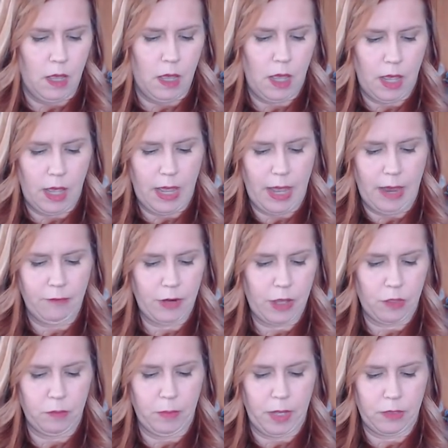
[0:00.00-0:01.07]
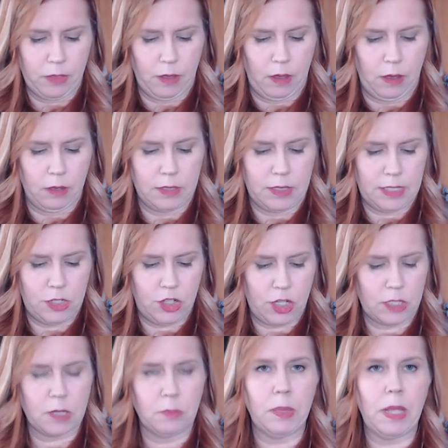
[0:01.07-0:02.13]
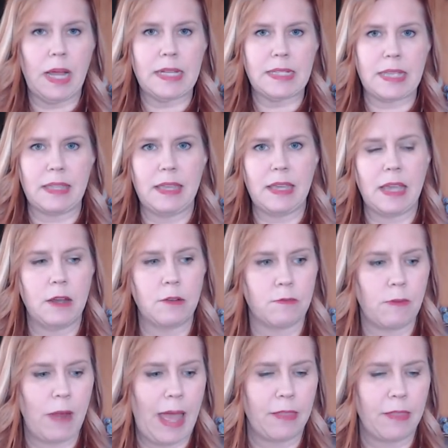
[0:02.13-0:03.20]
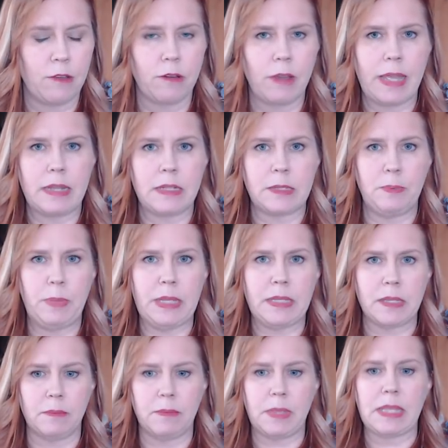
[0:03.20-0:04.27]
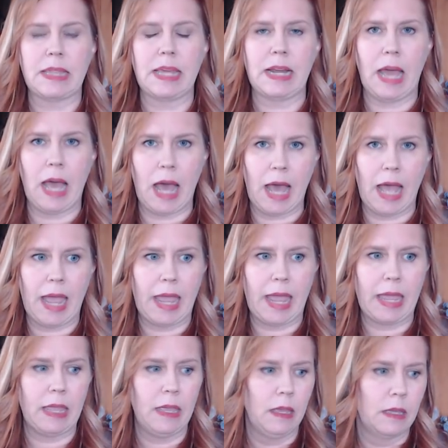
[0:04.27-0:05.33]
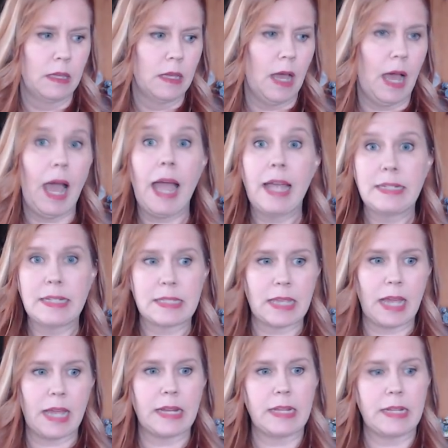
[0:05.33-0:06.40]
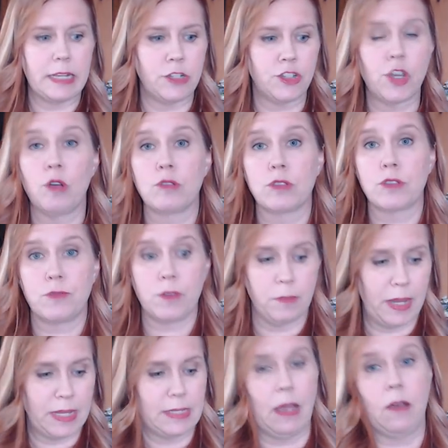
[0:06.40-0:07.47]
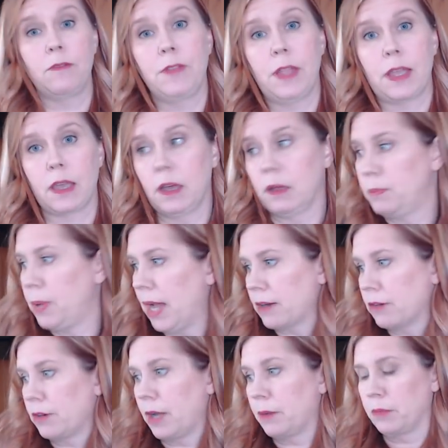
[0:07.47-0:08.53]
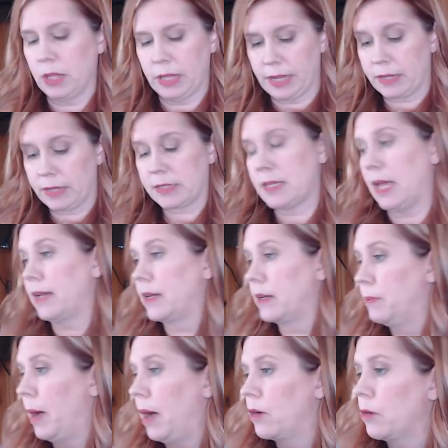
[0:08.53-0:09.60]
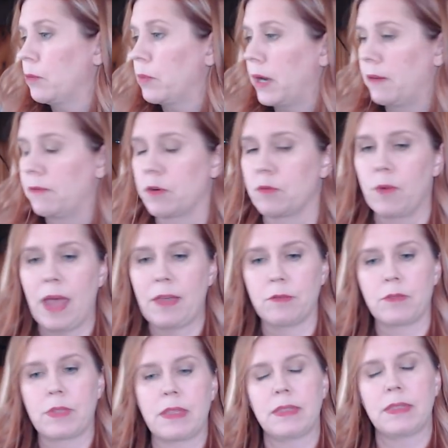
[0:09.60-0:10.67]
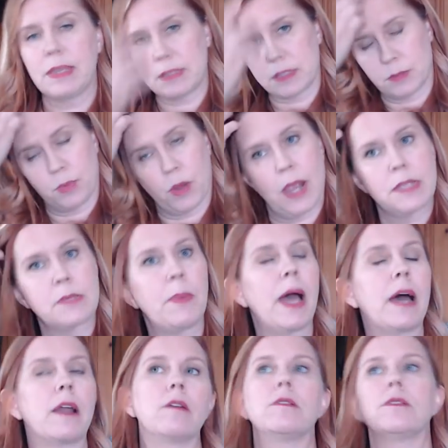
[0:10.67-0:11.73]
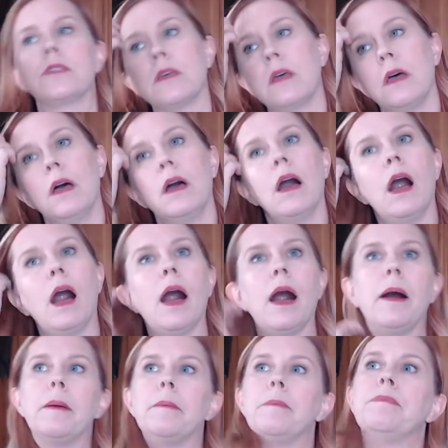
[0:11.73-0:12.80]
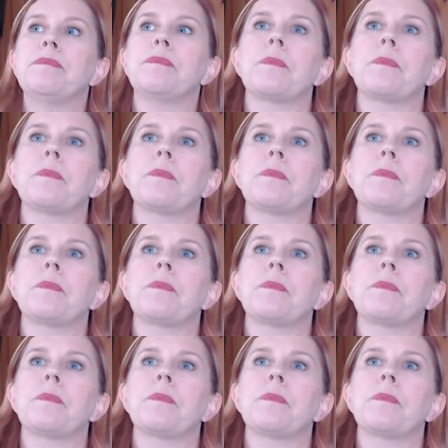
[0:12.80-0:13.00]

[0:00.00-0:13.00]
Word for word: uh, every other month on stitching supplies. I think I'd rather it be something that I I decided and chose for myself, like a pattern I'm really excited about or whatever, rather than these surprise patterns. Um,